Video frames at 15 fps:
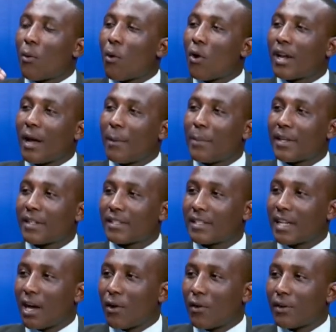What happens
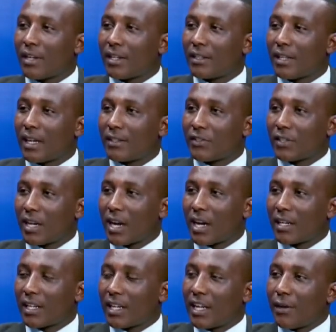now in that
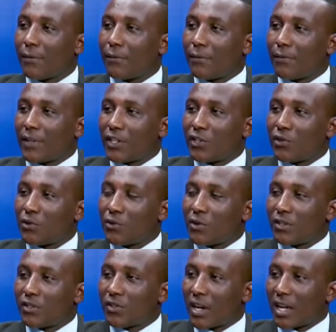regard if the
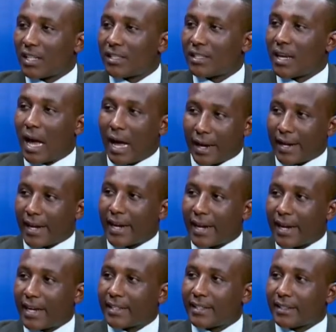children's rights are
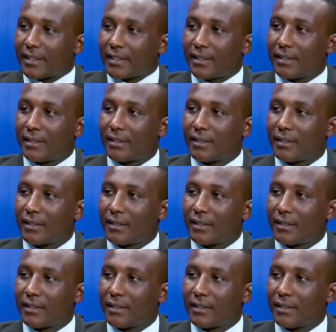neglected?